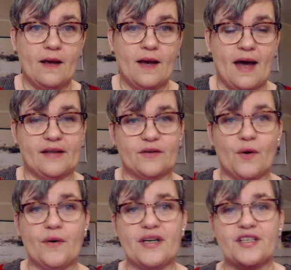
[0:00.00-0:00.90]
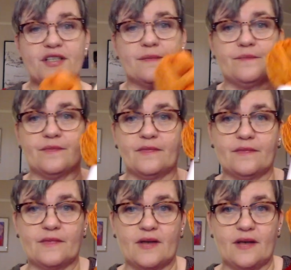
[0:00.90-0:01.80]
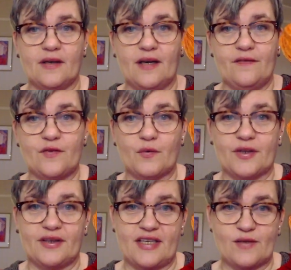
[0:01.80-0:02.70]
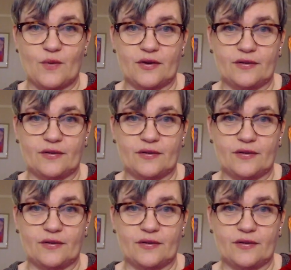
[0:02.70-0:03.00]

and orange, if you want this one.